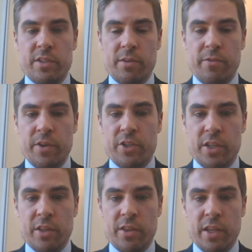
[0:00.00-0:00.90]

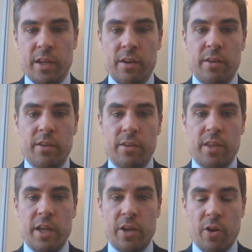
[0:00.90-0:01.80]
sufficient, then they
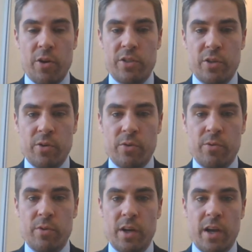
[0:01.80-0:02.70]
could also
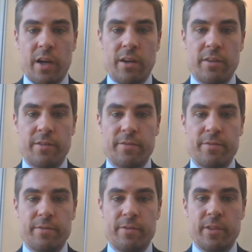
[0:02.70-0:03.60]

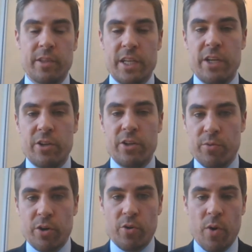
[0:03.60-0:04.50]

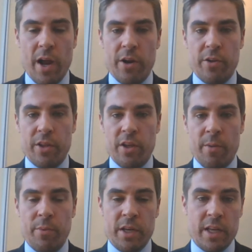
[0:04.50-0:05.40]
legally require the
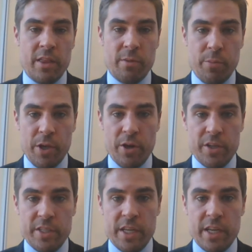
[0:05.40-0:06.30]
company and the
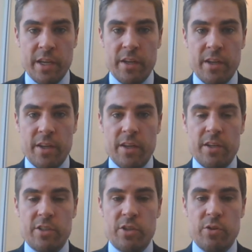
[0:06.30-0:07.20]
PRC
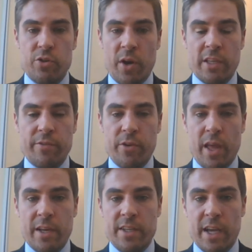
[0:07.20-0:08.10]
to transfer
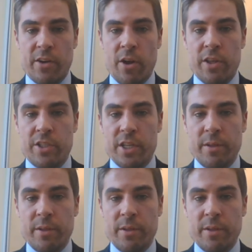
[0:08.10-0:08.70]
that technology.